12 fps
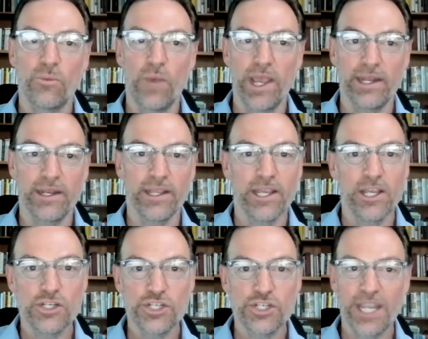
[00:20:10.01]
when
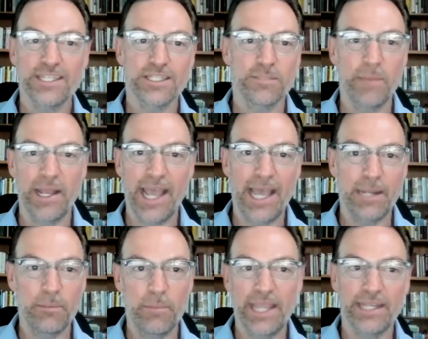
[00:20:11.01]
Chase
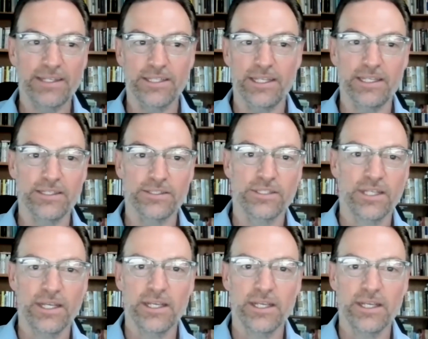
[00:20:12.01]
Manhattan Bank says,